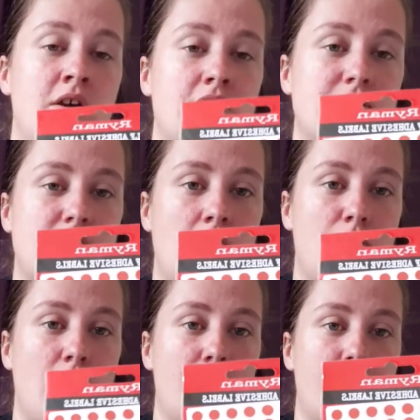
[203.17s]
So
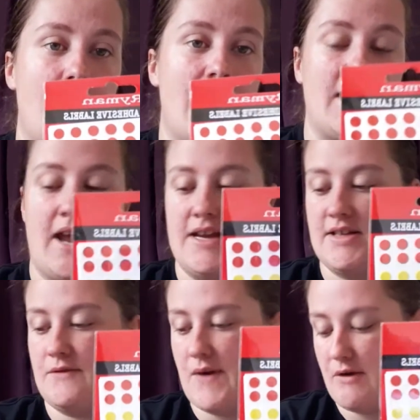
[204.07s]
I've
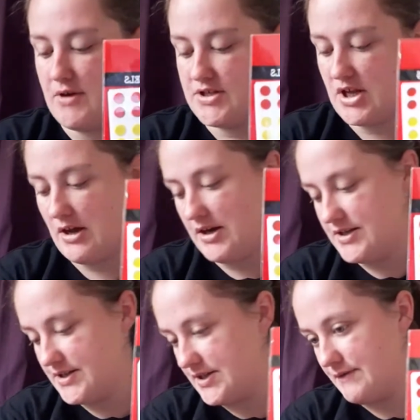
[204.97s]
allocated various colours
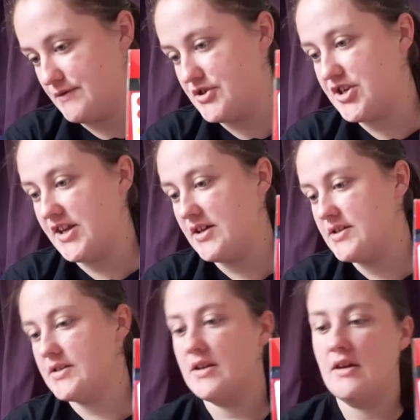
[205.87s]
to different stickers.